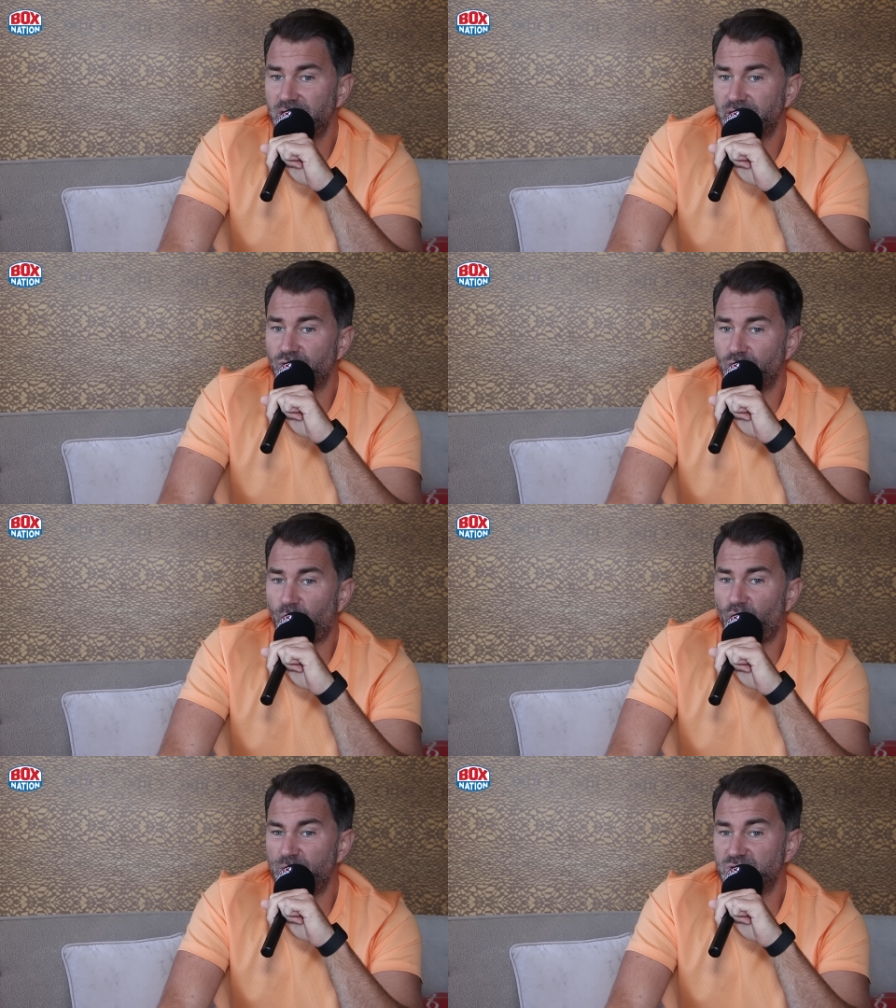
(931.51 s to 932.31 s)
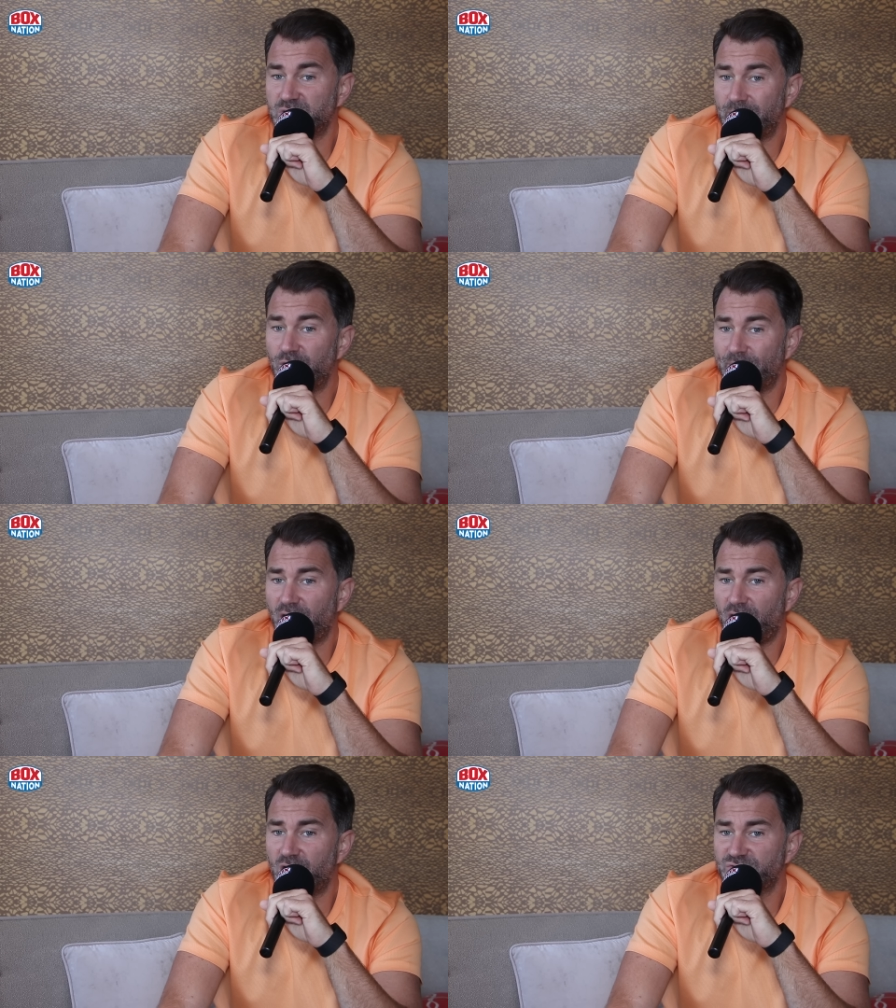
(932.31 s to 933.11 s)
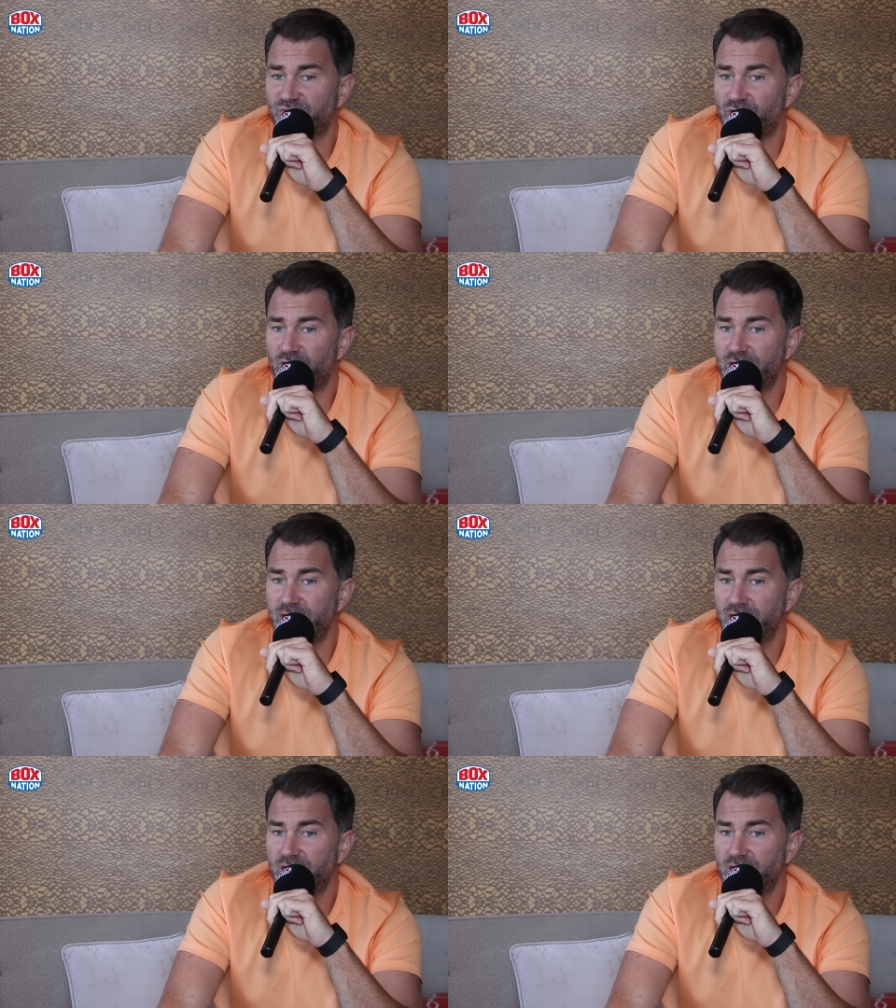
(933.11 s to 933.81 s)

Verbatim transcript: thought the point was a little bit harsh for Ryan.